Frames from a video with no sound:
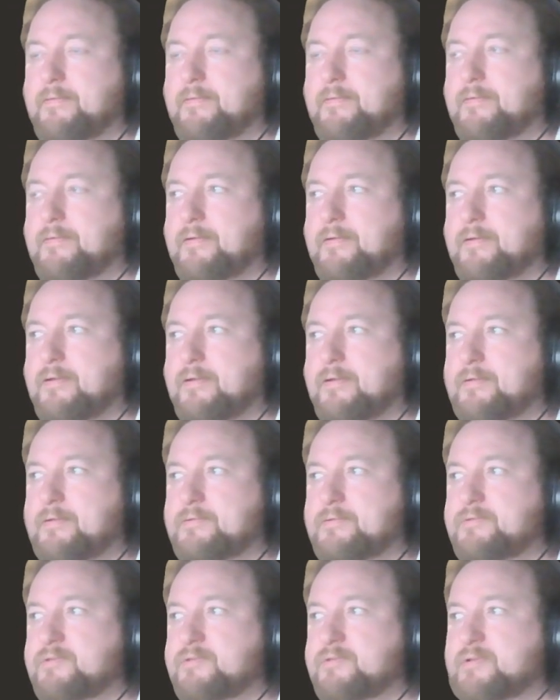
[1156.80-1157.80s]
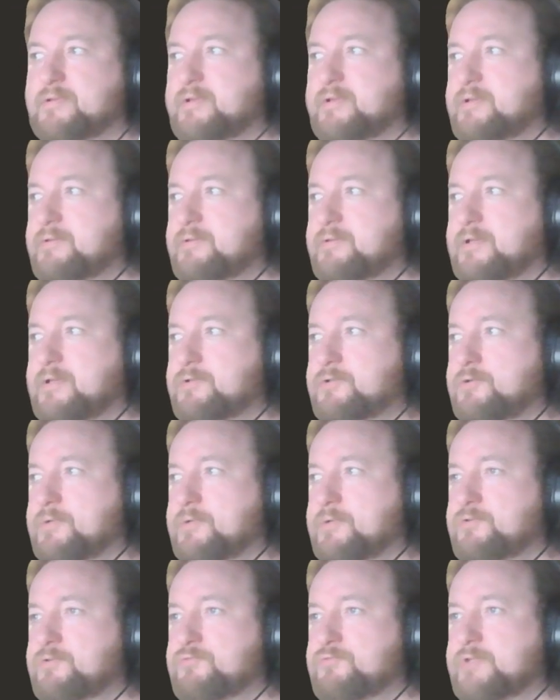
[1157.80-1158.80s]
And there's nothing they can do about
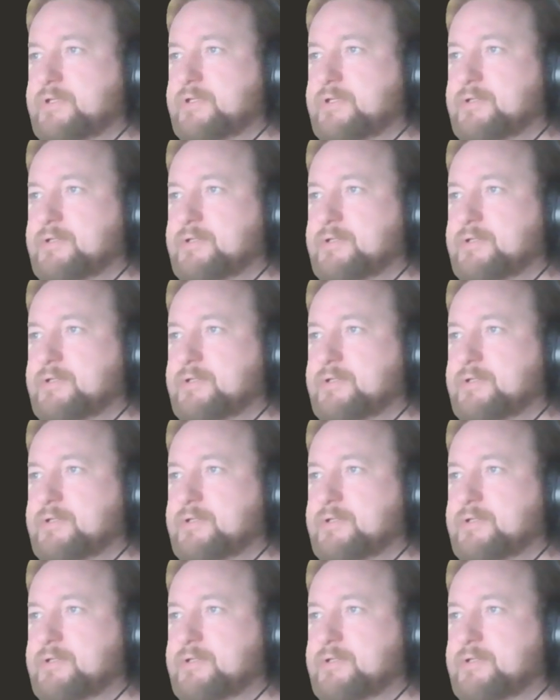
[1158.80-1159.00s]
it, really.